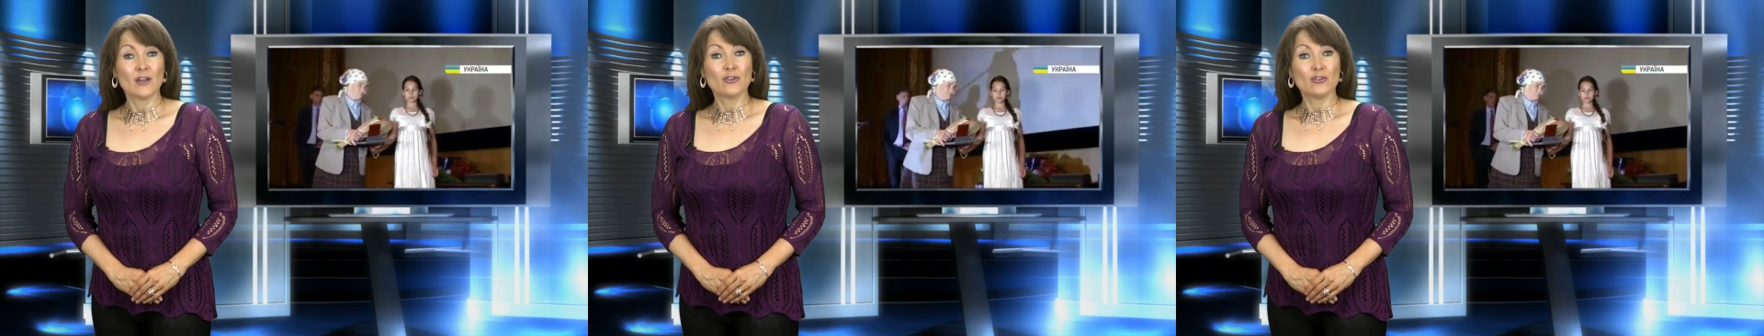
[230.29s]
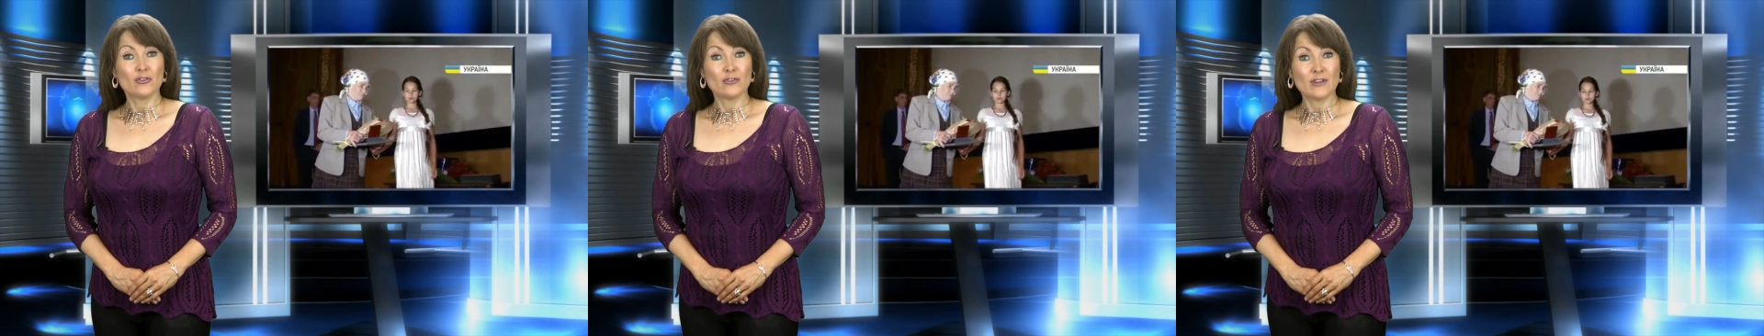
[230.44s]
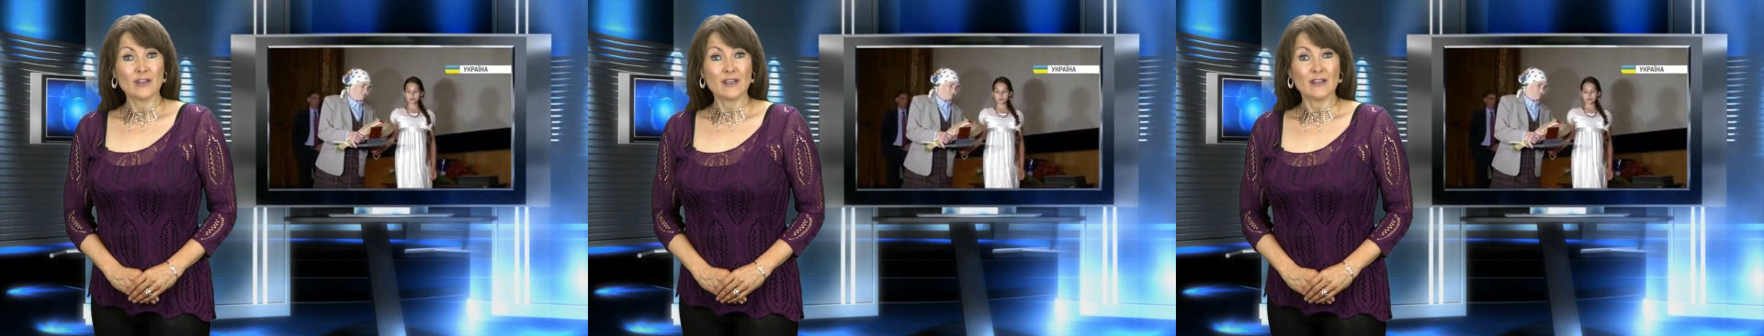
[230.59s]

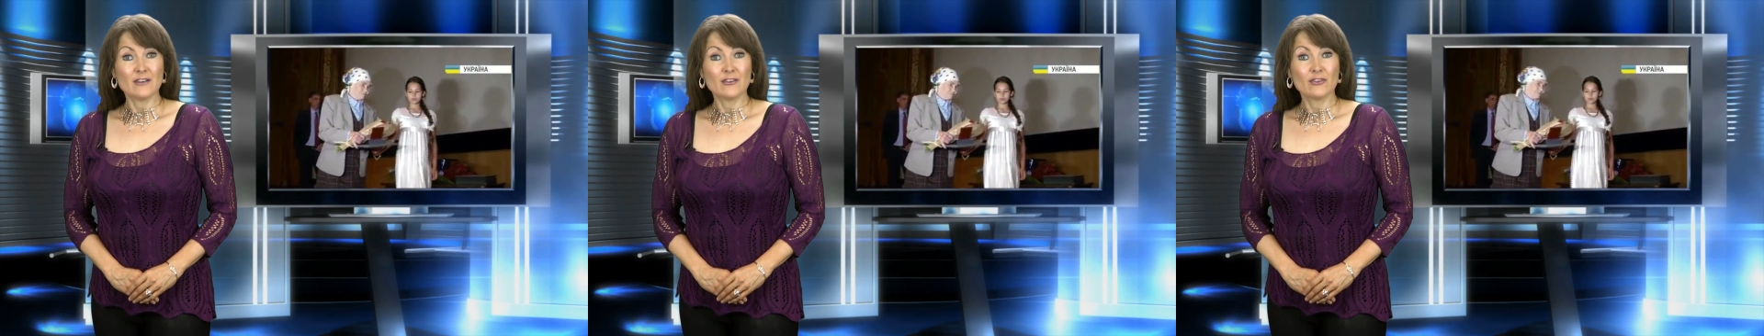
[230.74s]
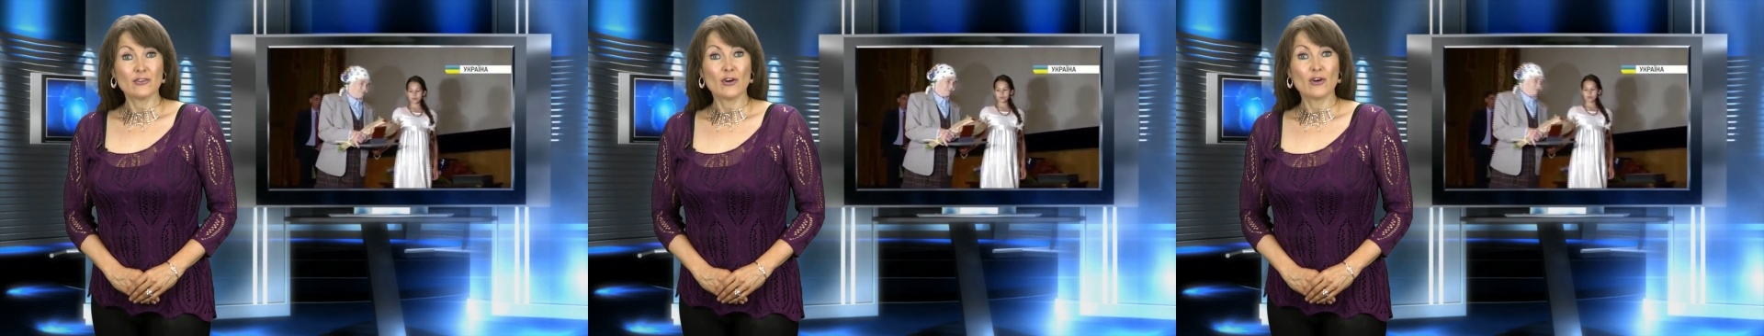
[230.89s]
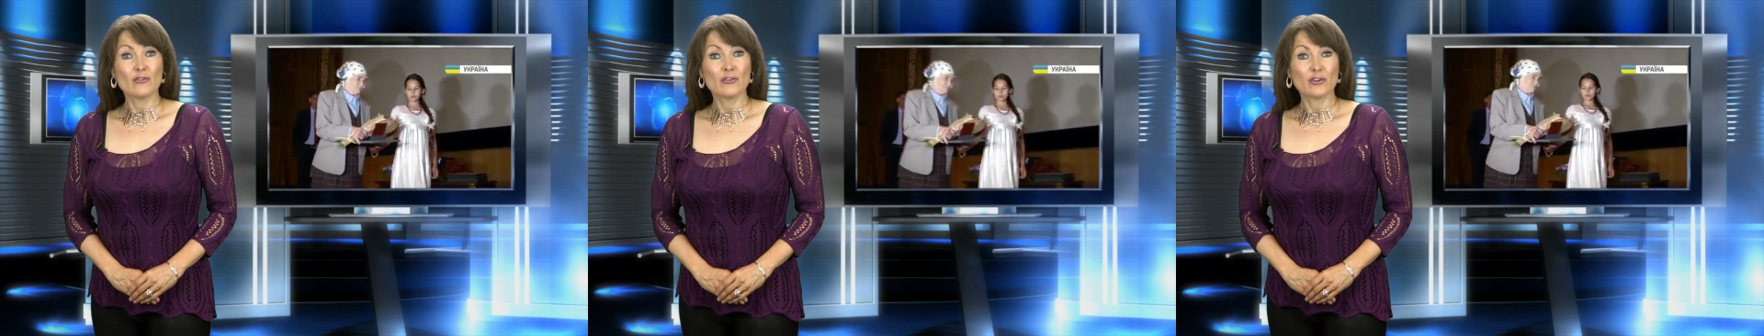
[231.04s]
To date,
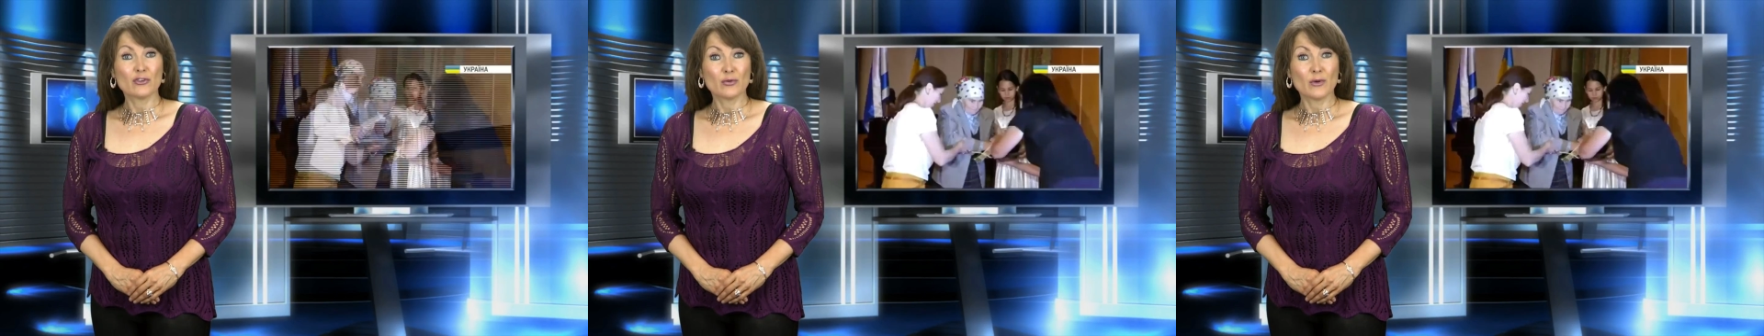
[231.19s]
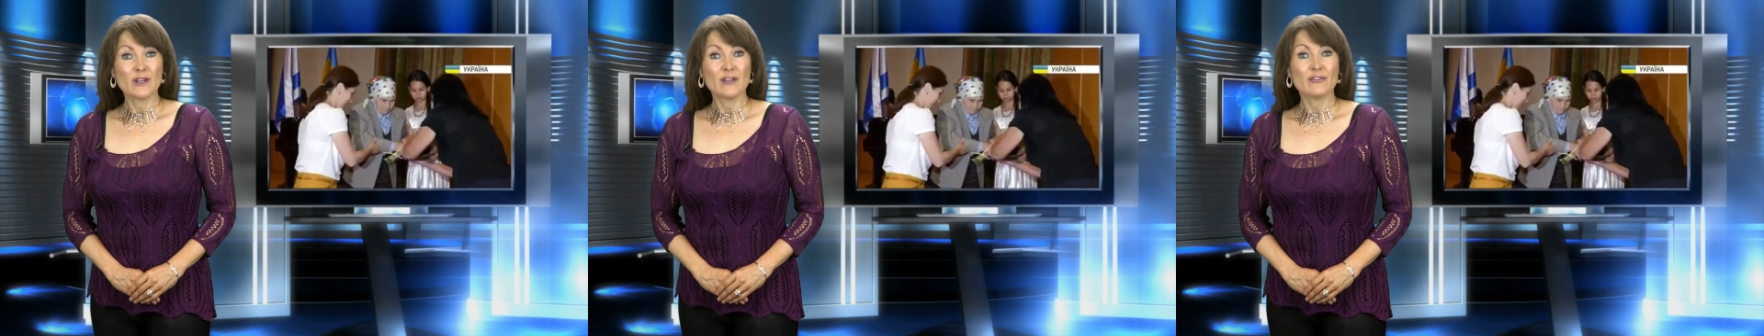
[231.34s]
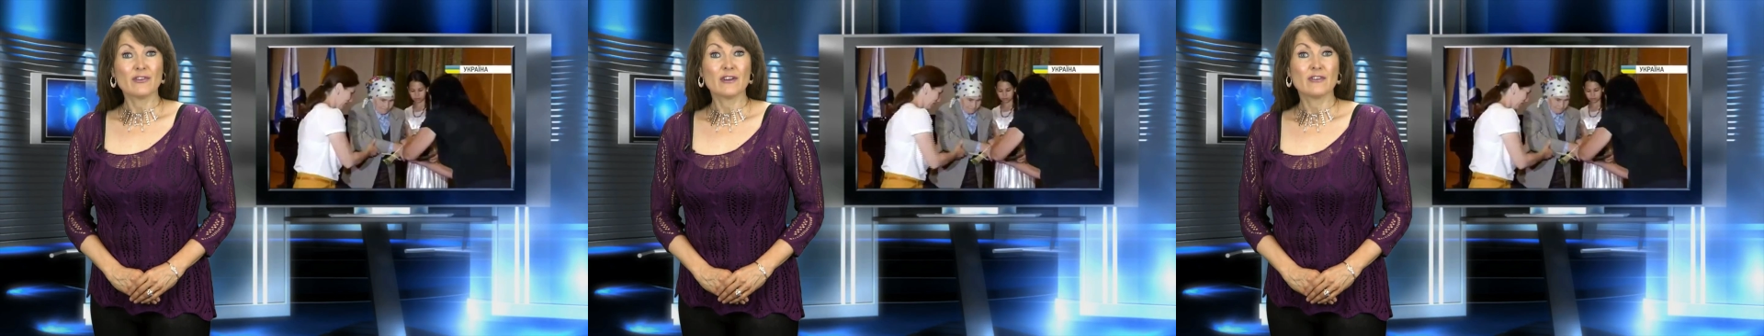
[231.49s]
over
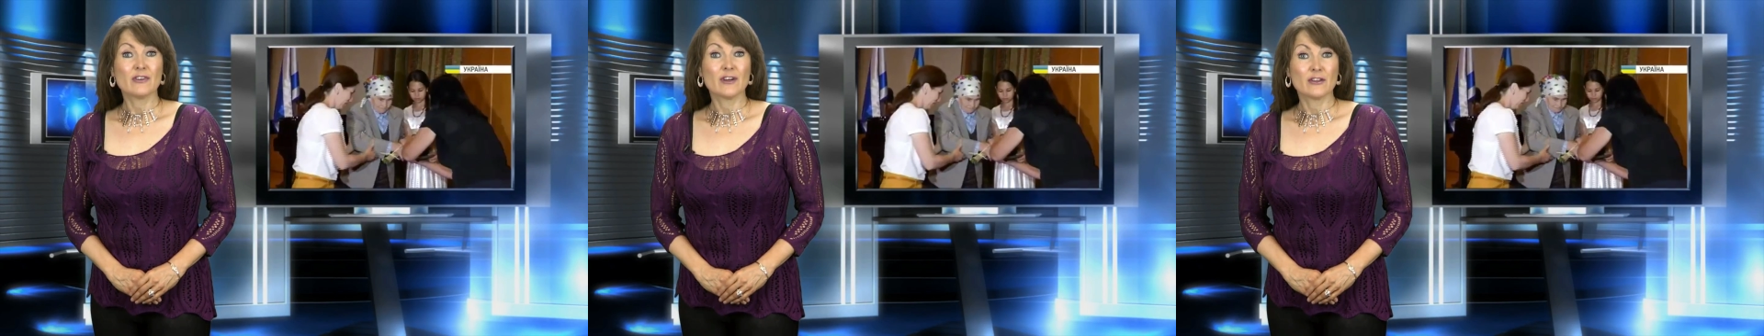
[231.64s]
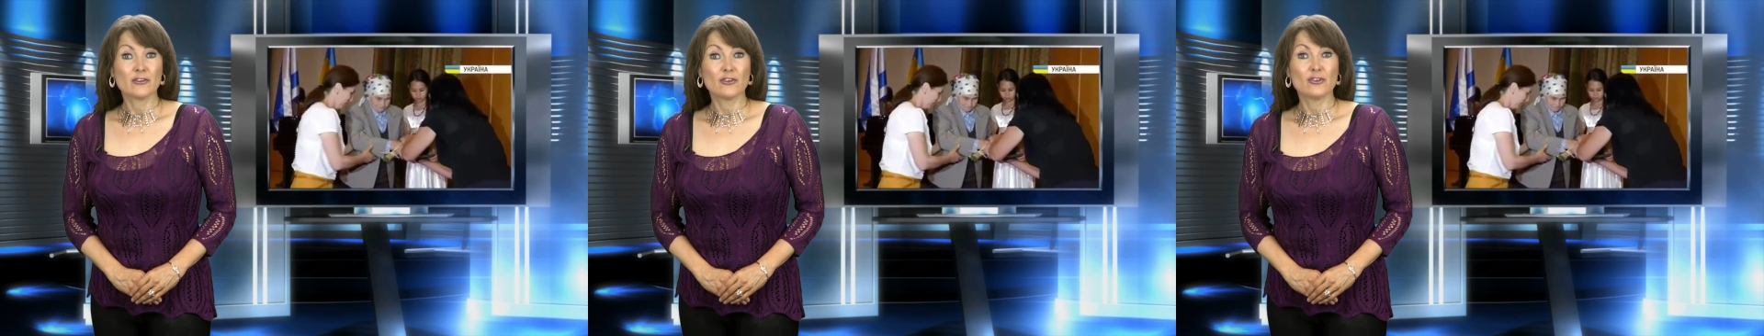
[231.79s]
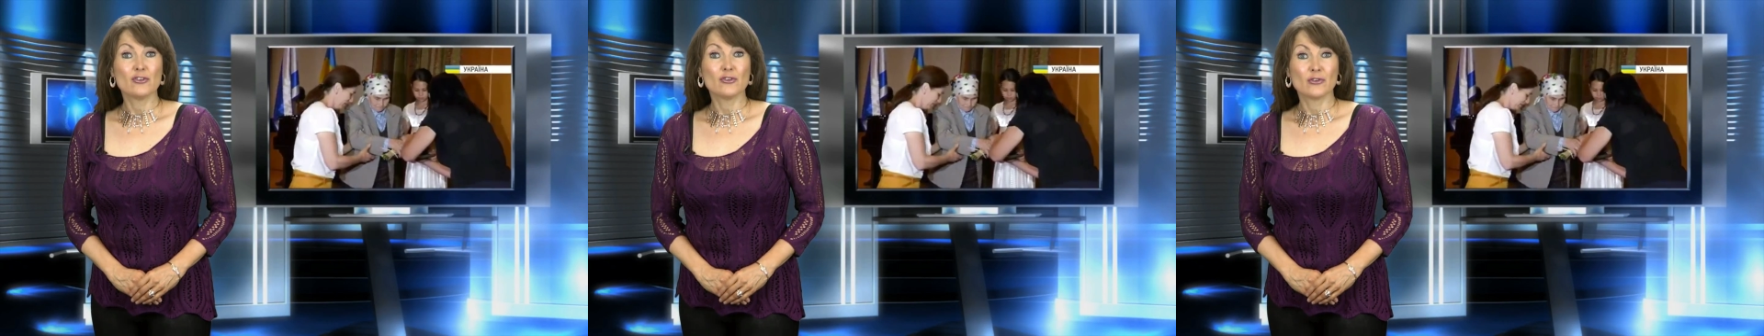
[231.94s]
2,500